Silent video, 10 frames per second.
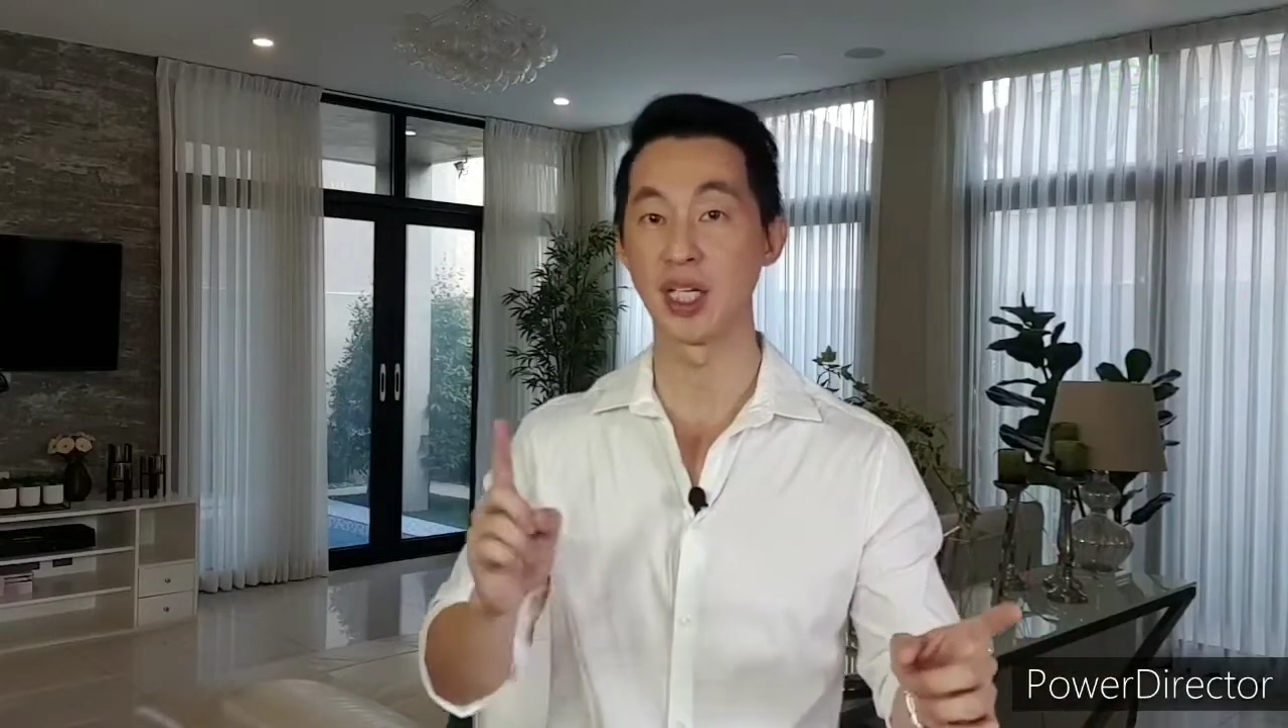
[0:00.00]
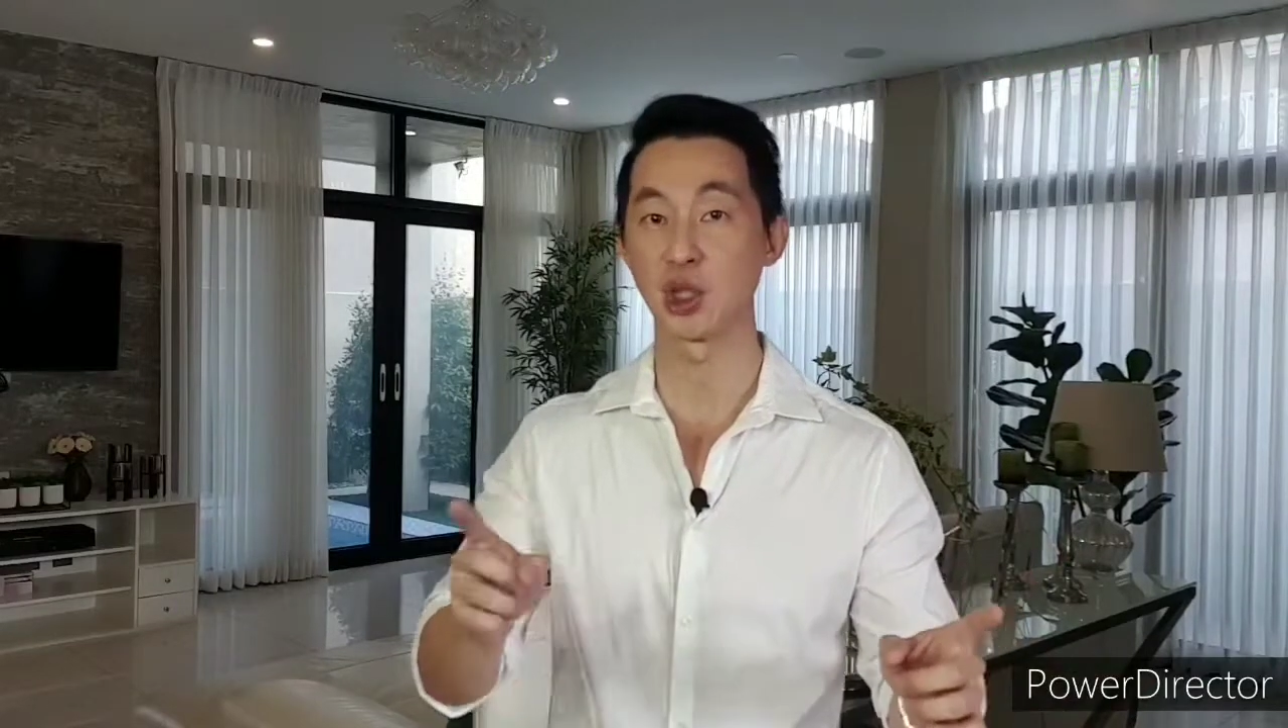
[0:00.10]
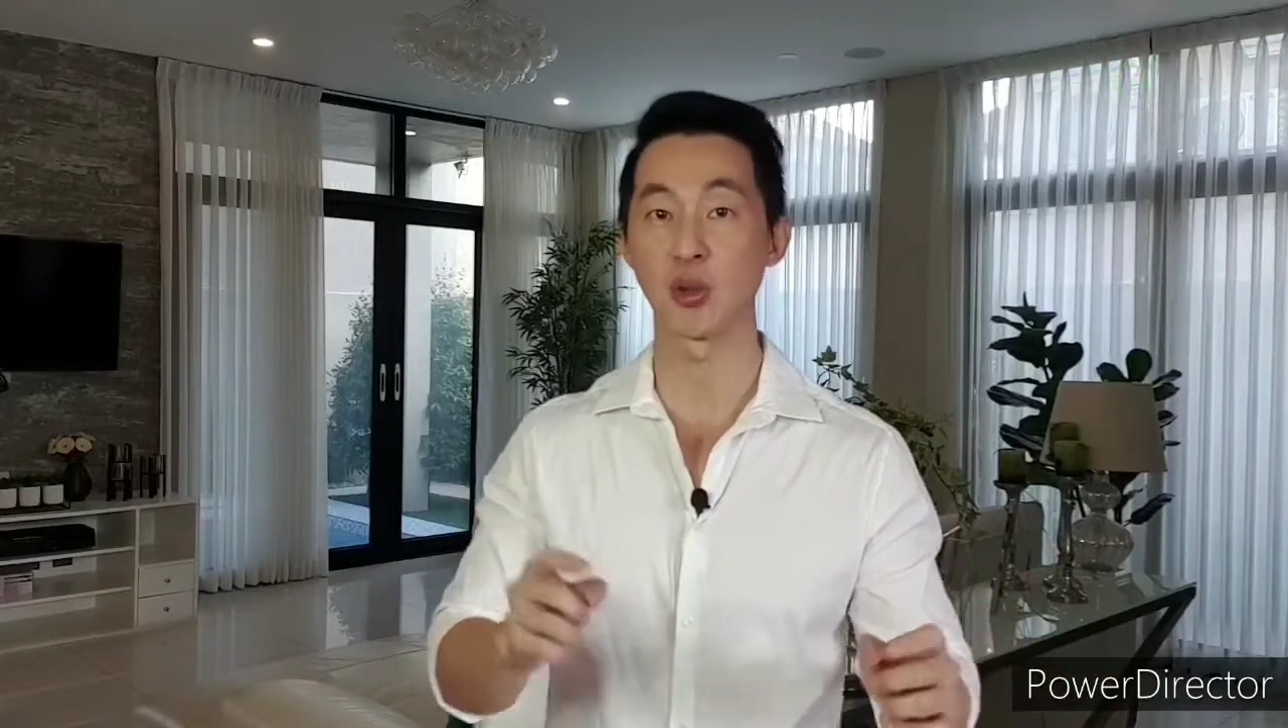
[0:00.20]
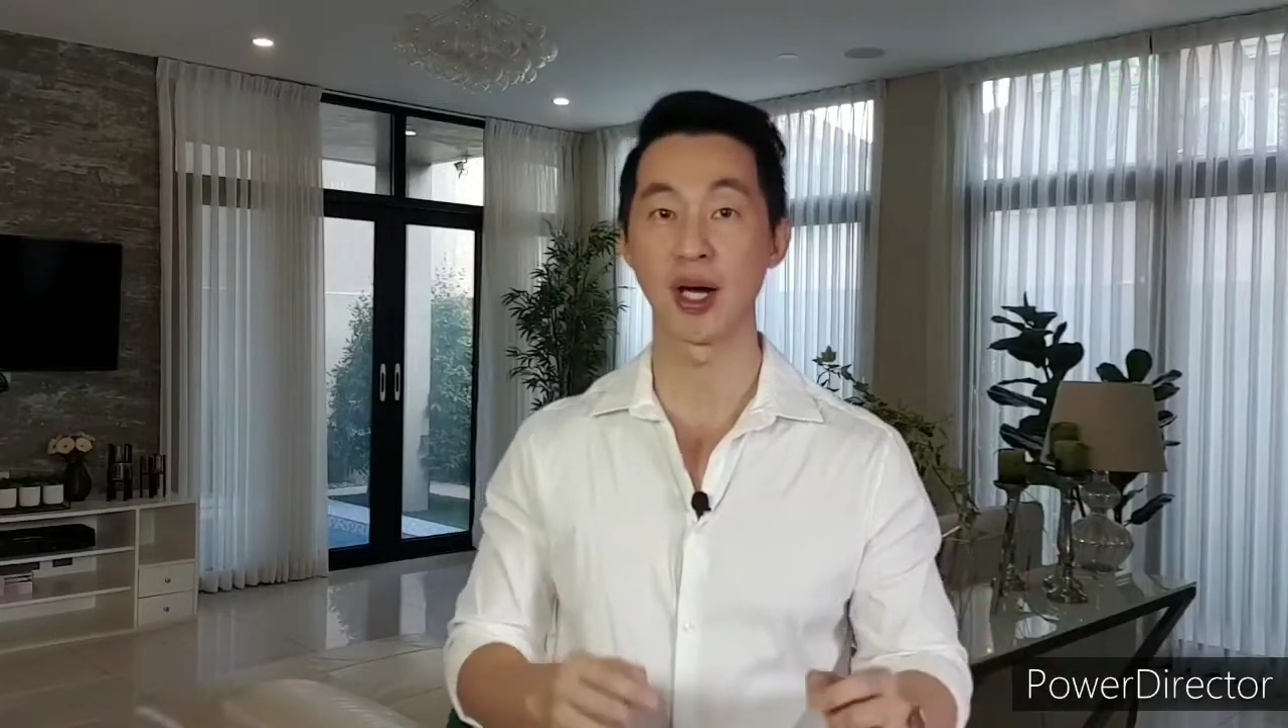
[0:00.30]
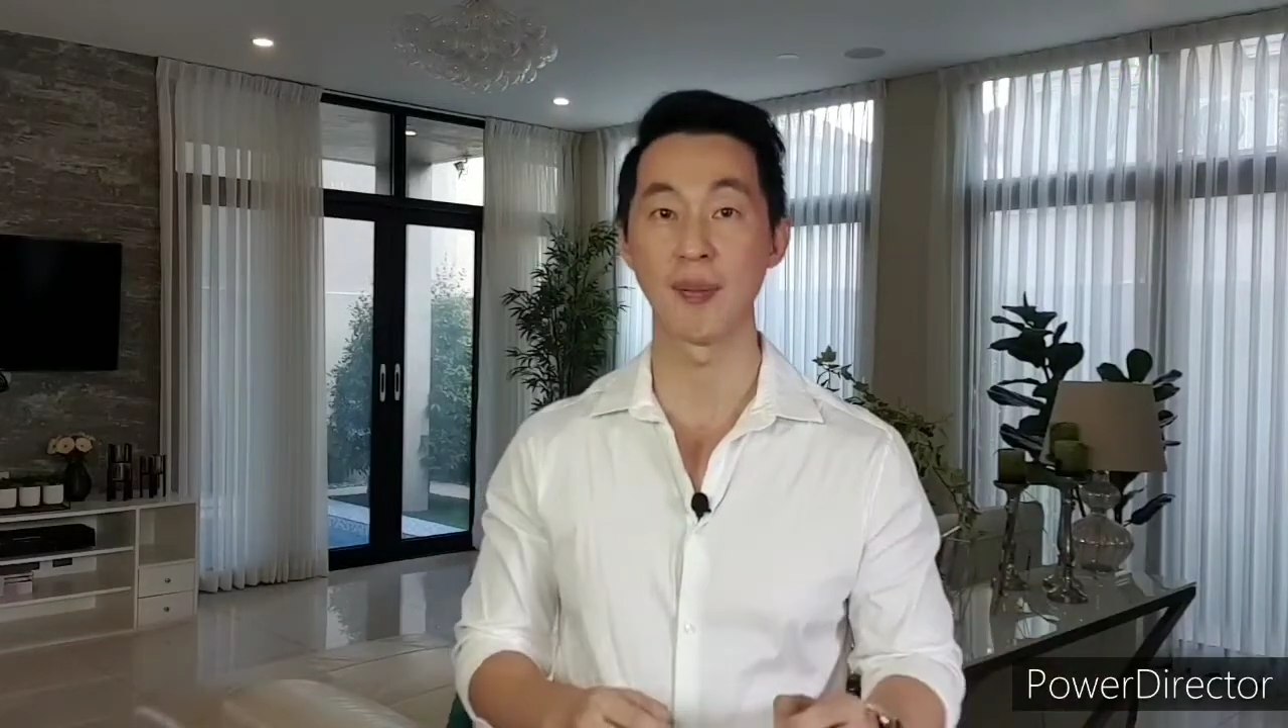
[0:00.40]

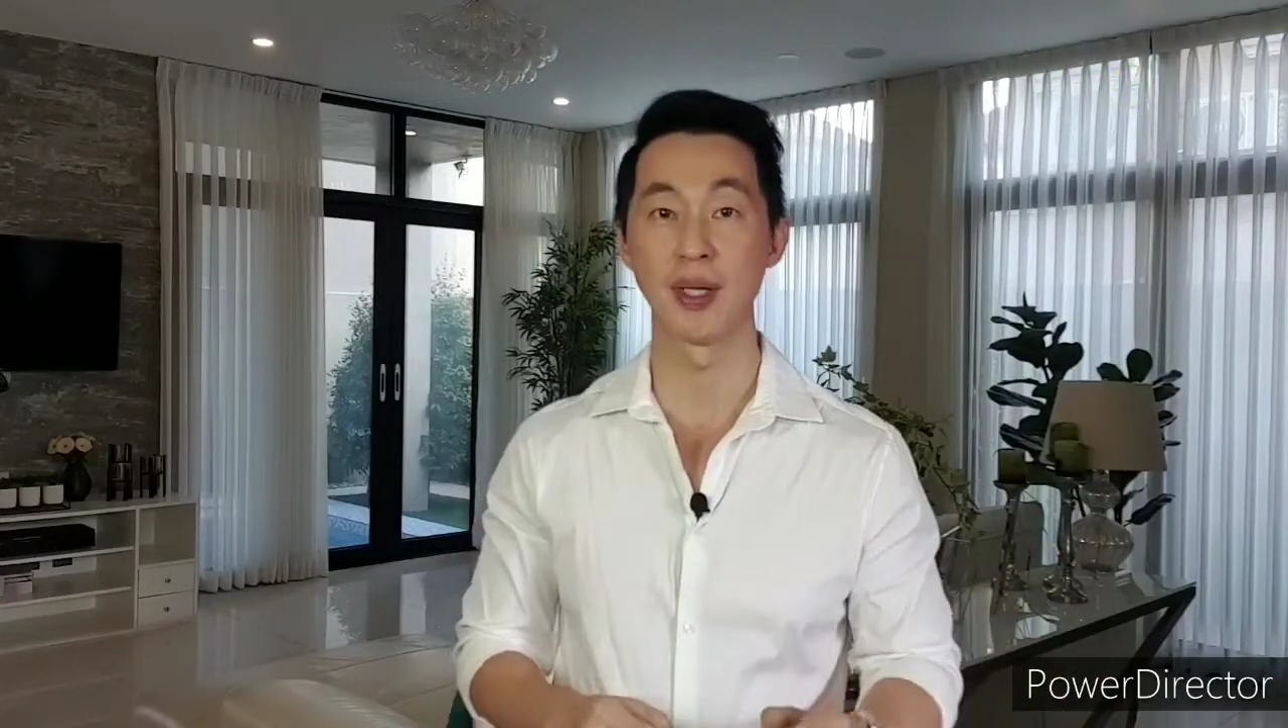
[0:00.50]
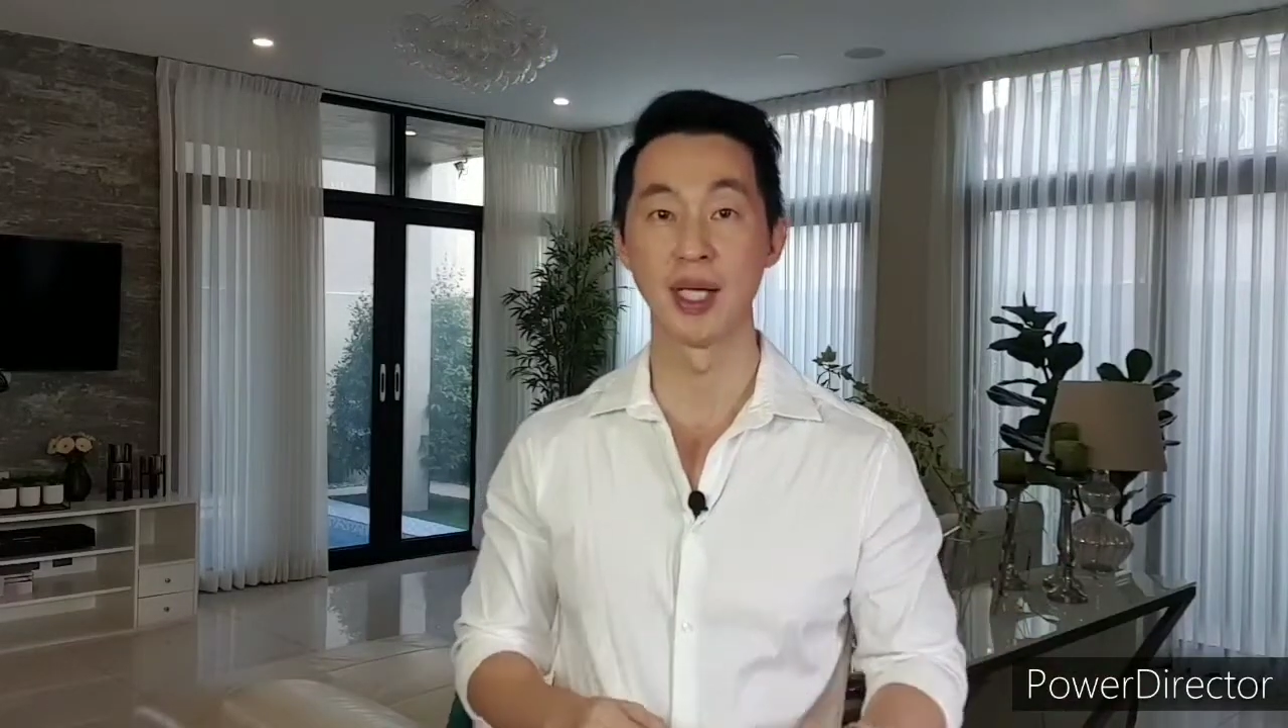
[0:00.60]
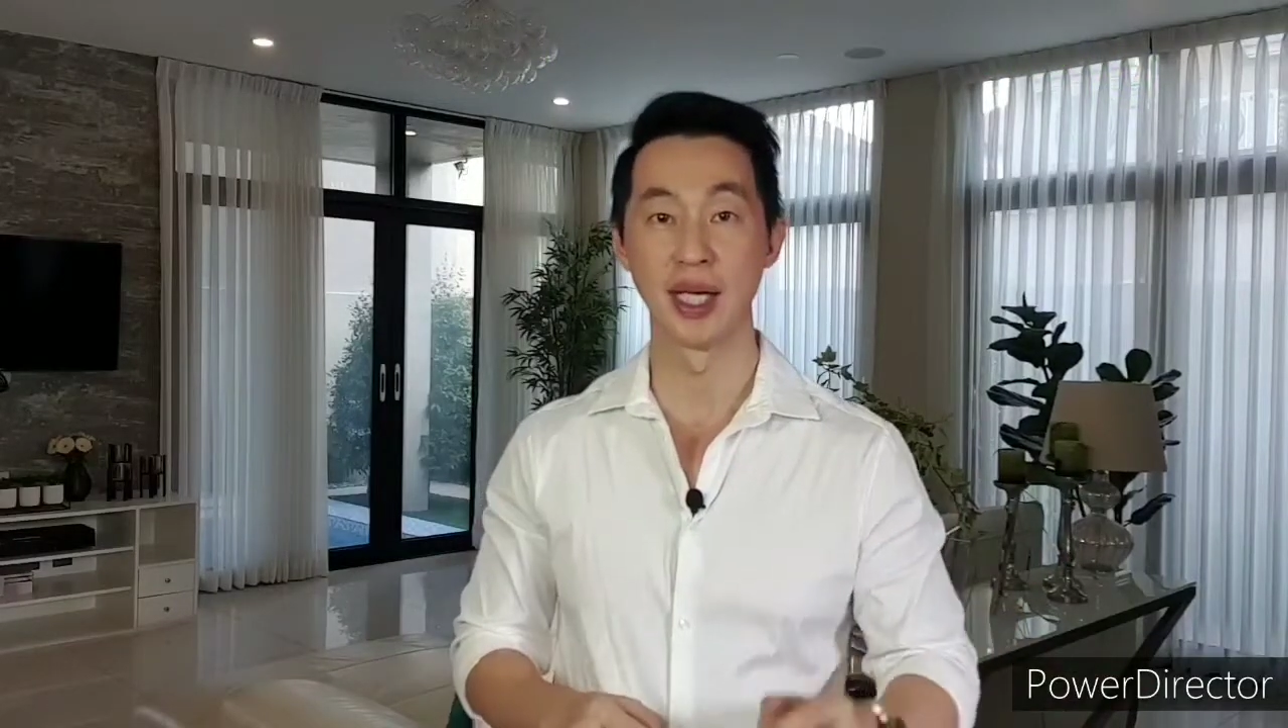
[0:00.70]
Instagram.